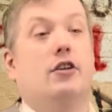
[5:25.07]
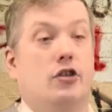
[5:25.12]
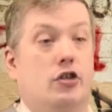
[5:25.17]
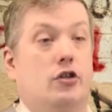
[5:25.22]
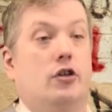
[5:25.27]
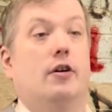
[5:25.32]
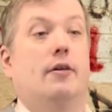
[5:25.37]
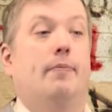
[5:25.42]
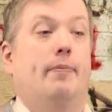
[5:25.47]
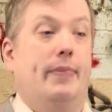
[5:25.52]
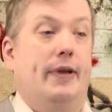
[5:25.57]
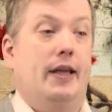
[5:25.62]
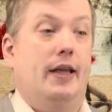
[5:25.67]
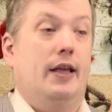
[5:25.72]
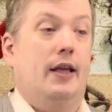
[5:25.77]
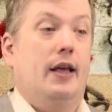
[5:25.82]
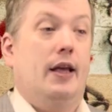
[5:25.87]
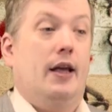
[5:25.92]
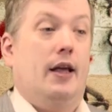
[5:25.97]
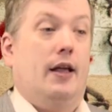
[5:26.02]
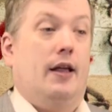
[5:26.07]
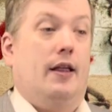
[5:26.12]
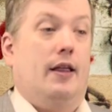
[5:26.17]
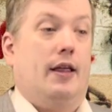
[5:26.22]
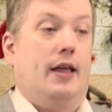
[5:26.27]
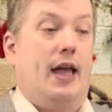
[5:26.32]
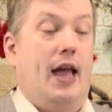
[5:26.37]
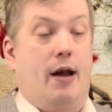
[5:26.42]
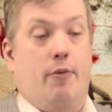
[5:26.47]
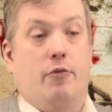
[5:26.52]
now over
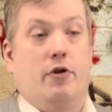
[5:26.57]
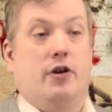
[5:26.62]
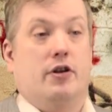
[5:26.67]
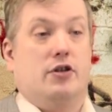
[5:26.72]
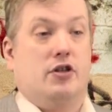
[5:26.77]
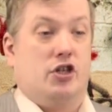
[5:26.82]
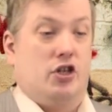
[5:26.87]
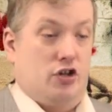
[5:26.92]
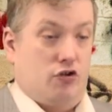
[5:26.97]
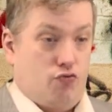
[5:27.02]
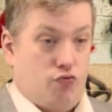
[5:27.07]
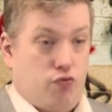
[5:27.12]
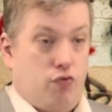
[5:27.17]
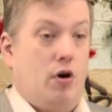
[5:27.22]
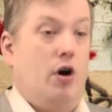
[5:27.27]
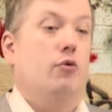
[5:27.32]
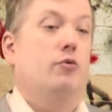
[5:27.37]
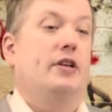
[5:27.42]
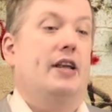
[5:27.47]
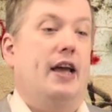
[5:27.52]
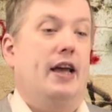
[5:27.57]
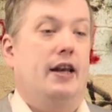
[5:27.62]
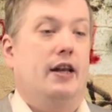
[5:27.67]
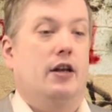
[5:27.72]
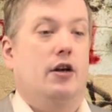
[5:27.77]
actor B's shoulder,